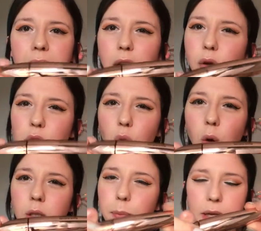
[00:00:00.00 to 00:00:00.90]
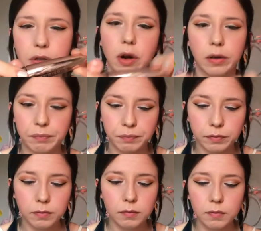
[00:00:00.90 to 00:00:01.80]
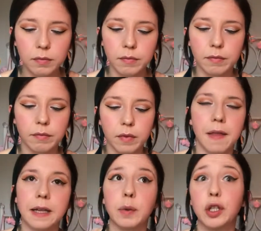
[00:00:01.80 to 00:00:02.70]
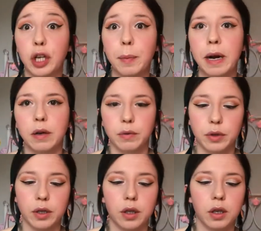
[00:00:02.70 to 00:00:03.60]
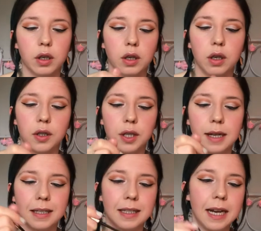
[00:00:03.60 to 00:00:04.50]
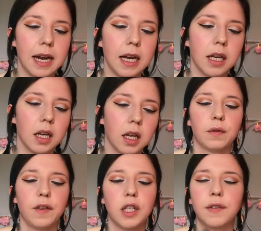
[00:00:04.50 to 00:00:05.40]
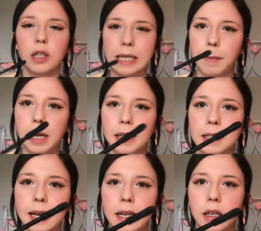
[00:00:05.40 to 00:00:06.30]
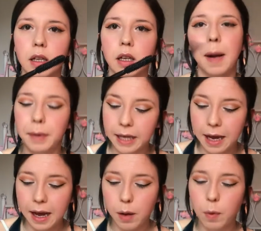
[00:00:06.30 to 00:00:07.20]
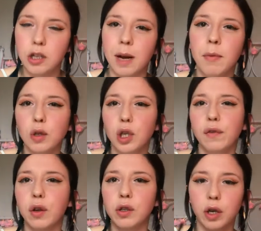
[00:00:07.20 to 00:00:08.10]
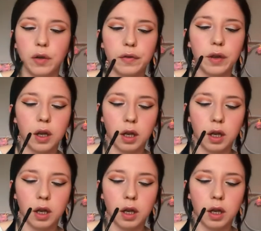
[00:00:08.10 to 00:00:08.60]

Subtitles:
It looks gold, but it's not. And this was £2. So let's see. Well, first of all, it's like a plastic applicator, which I'm not too fond of.